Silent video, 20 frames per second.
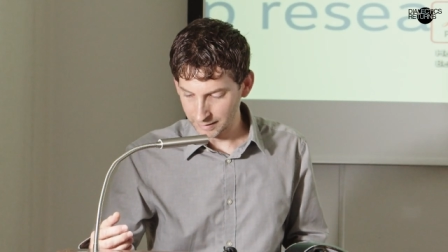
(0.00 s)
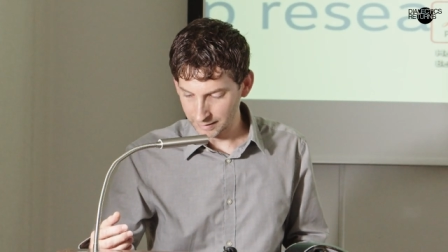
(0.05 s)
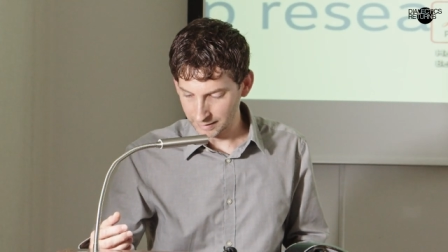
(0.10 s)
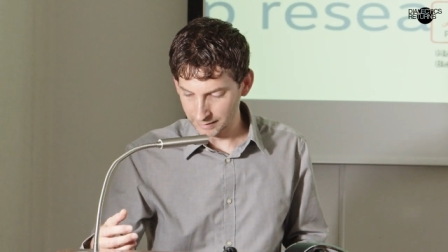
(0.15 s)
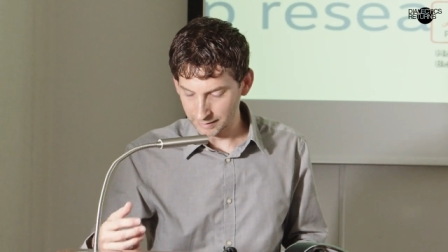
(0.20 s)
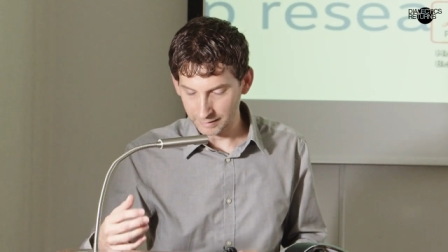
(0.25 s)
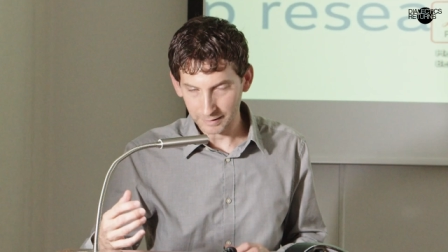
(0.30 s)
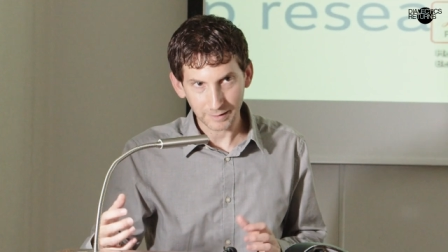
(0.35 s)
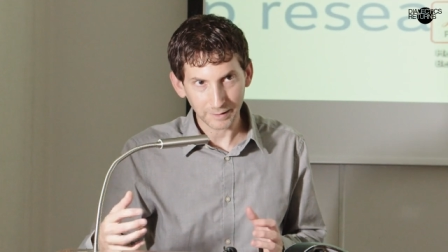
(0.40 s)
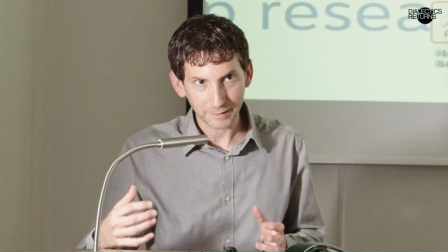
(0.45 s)

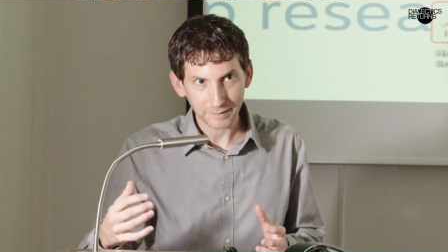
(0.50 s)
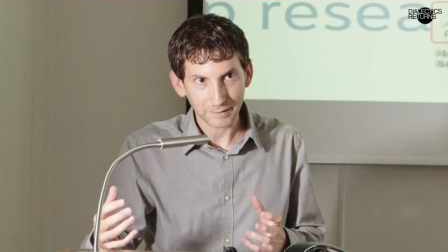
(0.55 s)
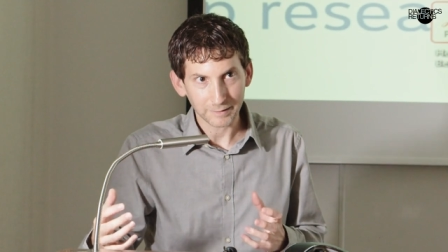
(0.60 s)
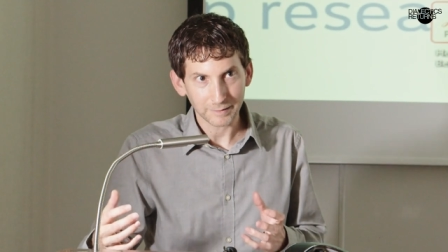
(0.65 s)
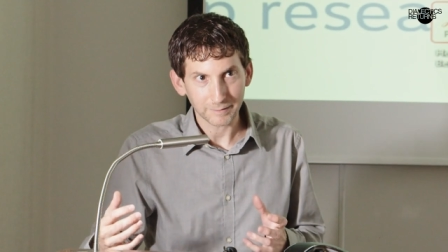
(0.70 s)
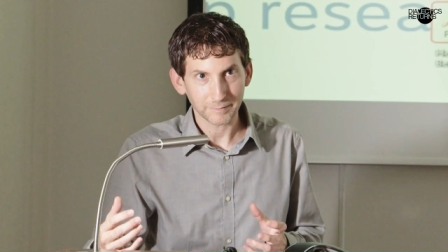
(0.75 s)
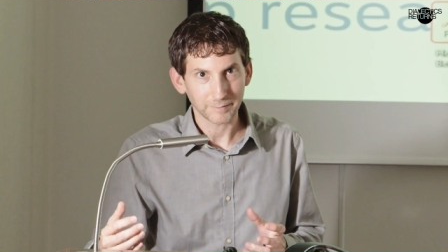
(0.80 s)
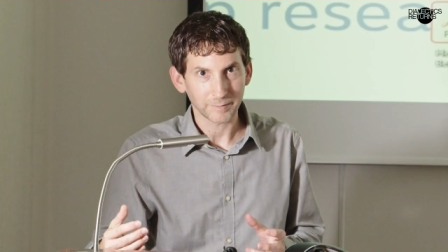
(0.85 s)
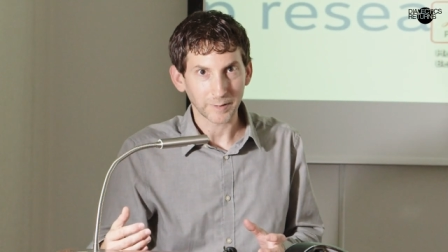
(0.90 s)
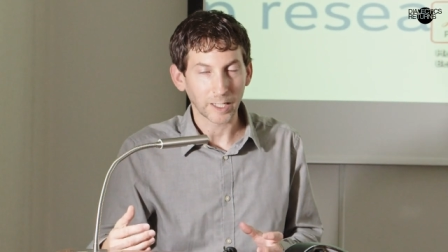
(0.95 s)
He, he doesn't,
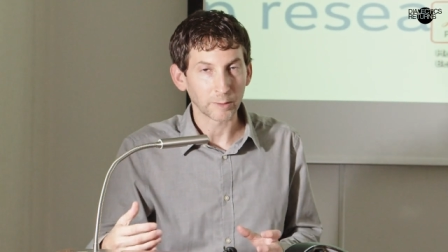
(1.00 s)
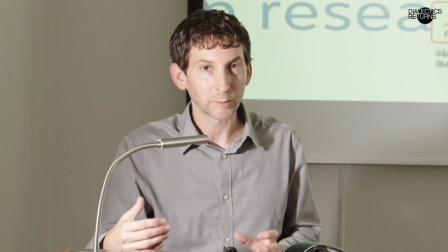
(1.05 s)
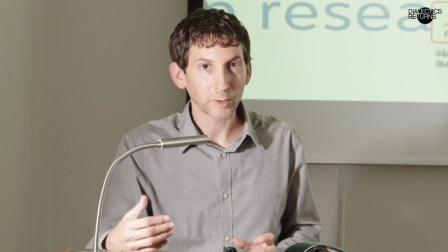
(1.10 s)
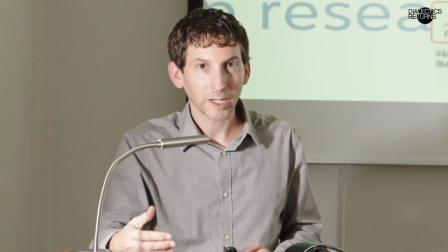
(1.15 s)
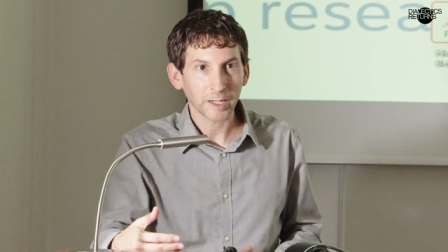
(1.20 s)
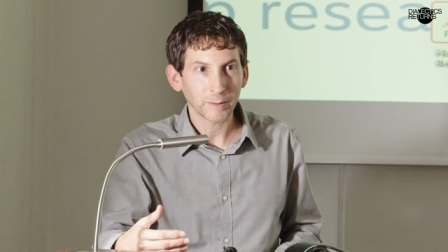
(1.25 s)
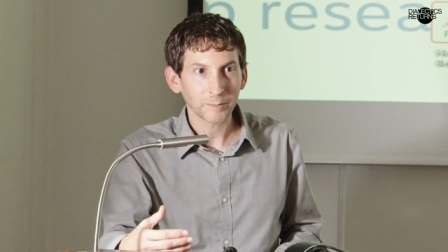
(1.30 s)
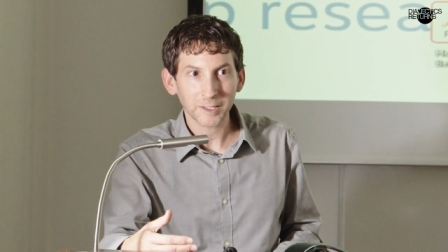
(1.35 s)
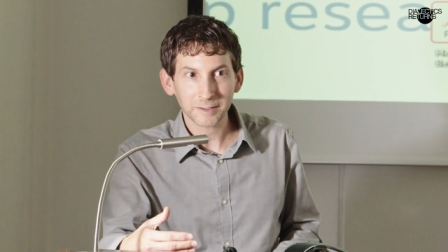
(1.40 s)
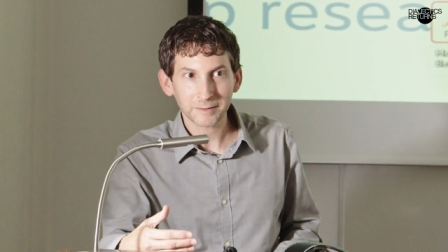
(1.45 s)

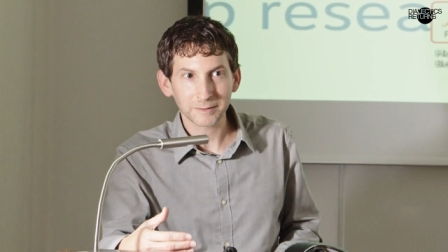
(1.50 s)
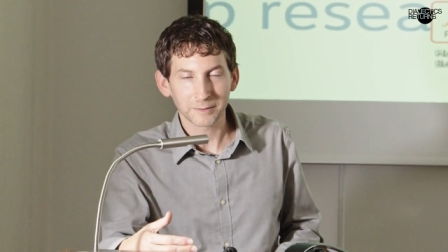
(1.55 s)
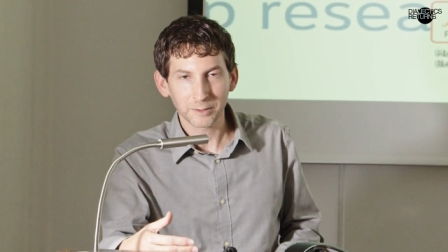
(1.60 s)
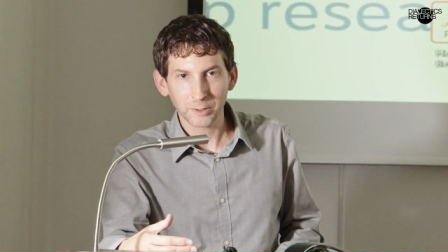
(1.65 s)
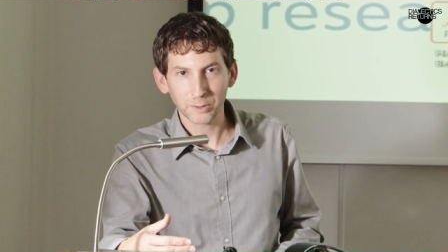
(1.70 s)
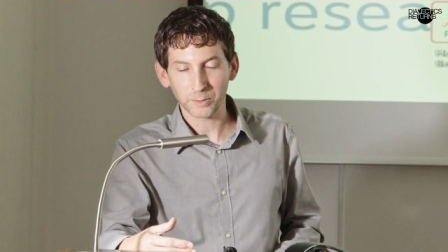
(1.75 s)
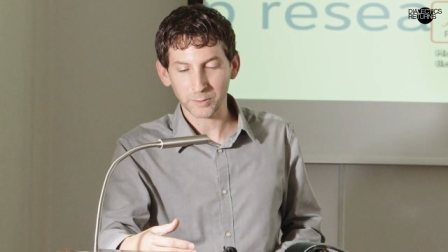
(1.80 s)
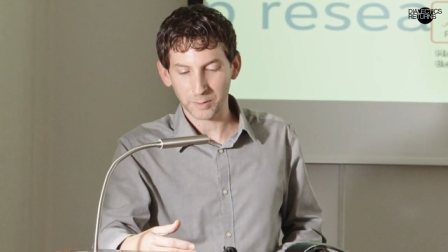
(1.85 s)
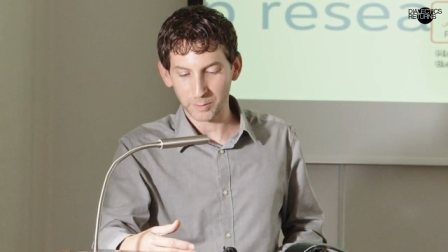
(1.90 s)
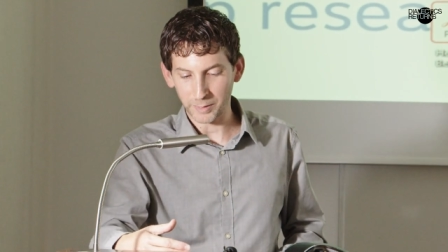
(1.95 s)
Abraham doesn't
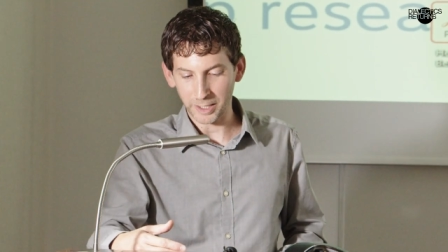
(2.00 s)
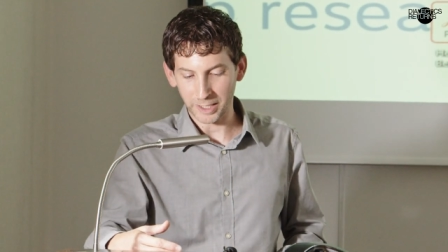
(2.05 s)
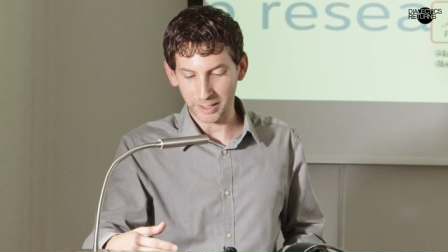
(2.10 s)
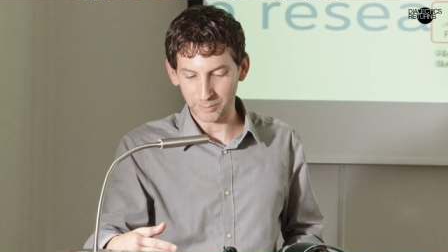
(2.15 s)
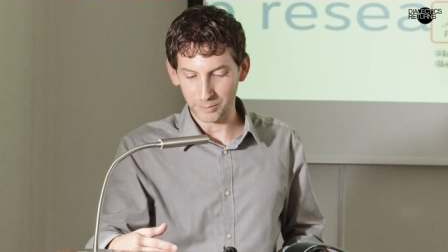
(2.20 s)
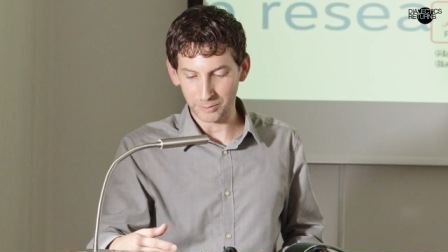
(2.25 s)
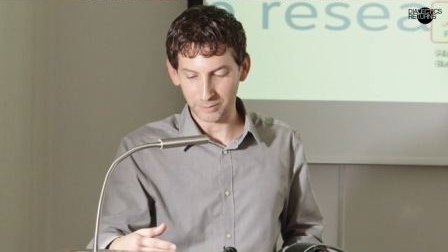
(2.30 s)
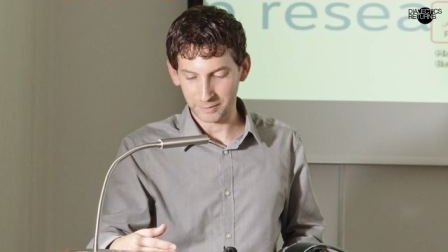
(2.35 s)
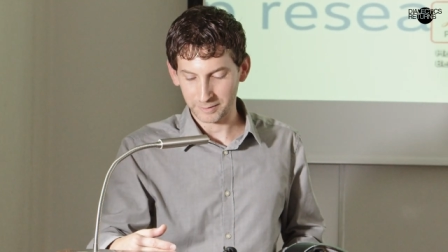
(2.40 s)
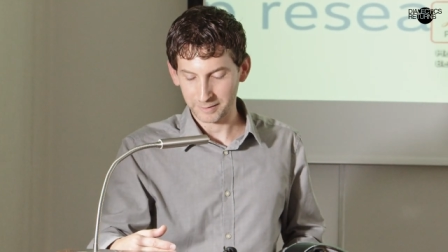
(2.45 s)
know the
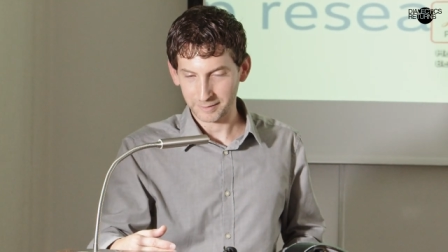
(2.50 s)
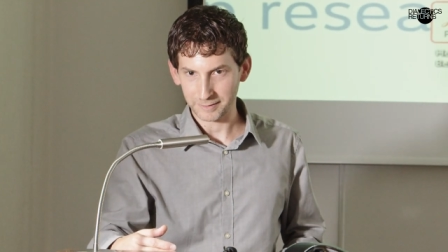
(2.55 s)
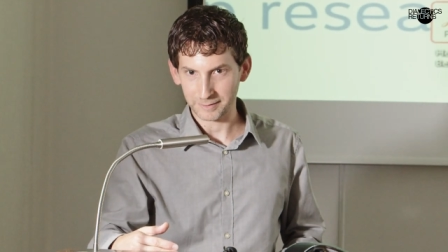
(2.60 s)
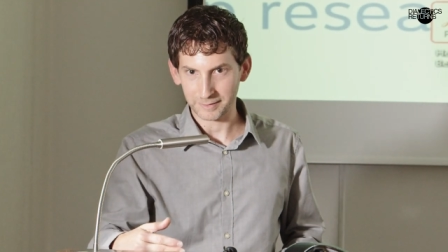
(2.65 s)
Bible